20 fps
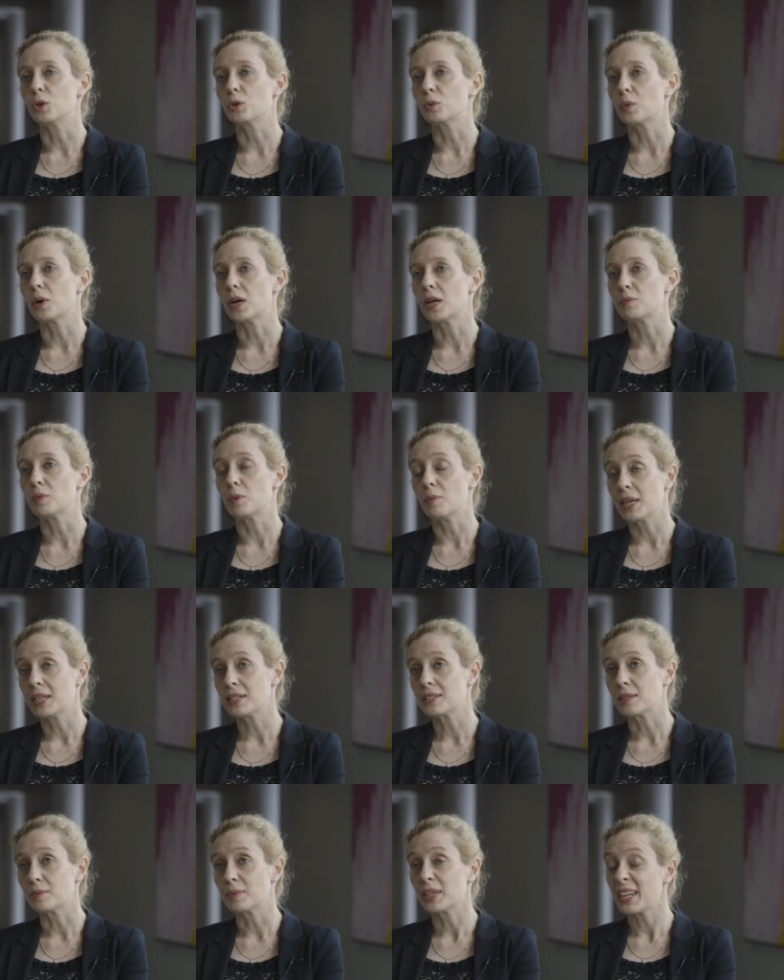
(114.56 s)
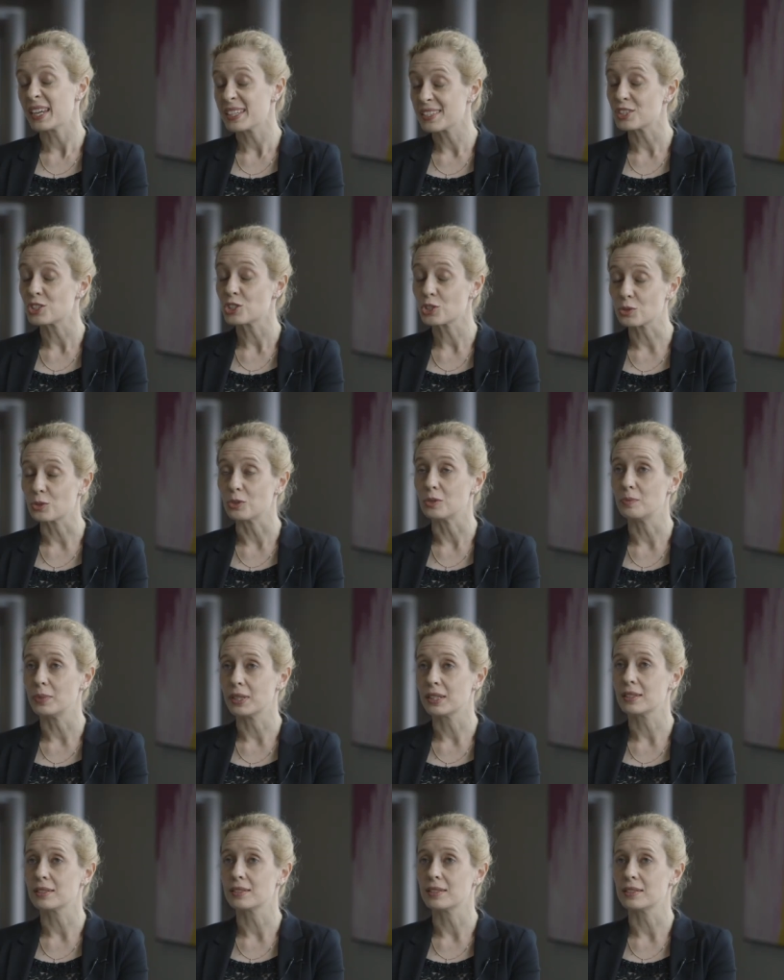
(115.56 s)
worldwide momentum, and as it should,
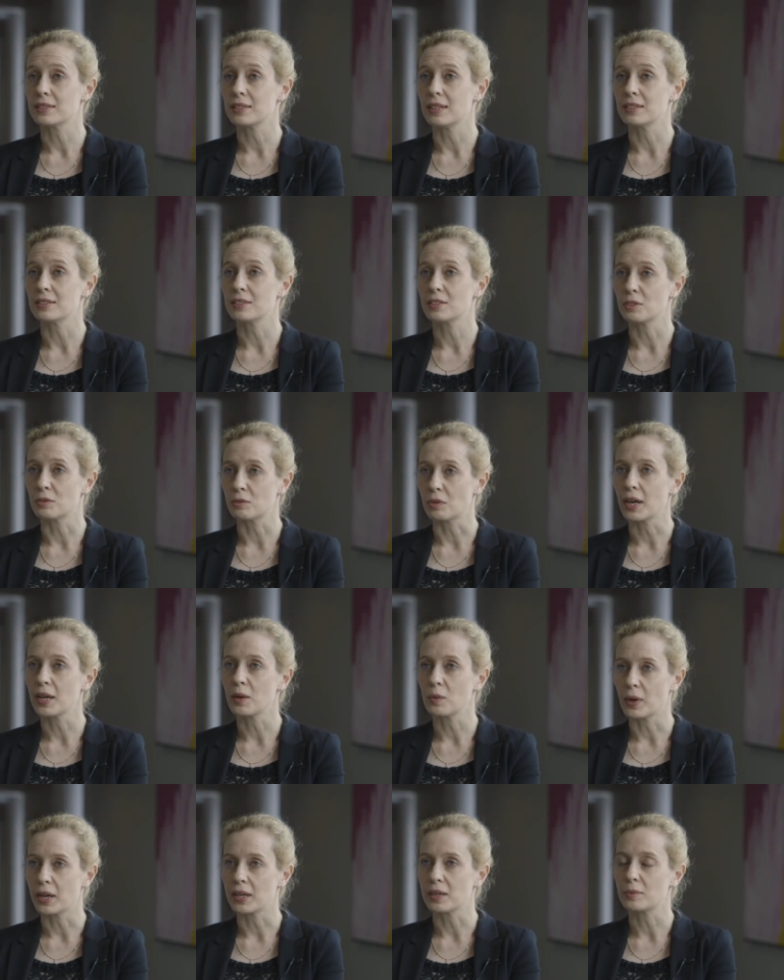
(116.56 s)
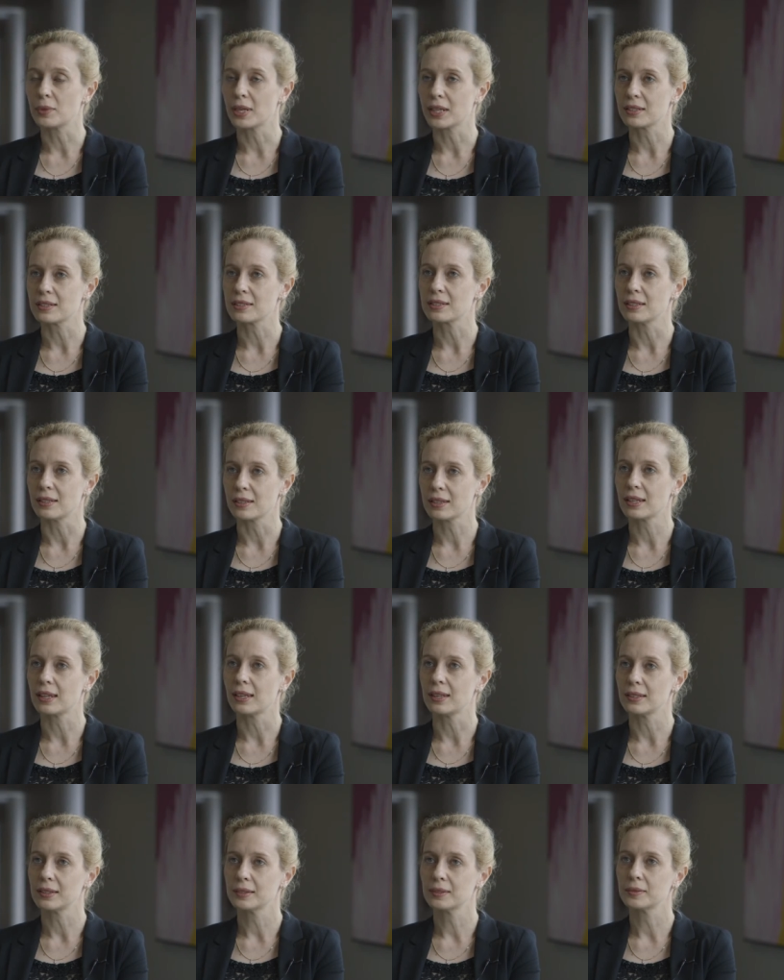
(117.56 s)
because it's, it's the right way to practice
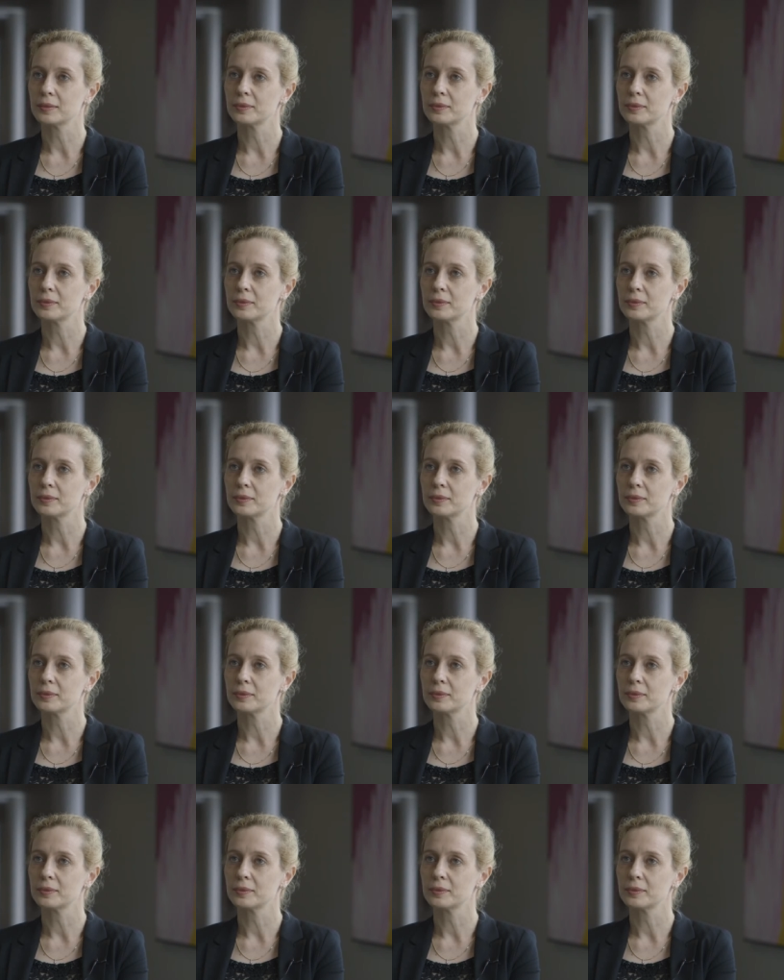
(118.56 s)
healthcare.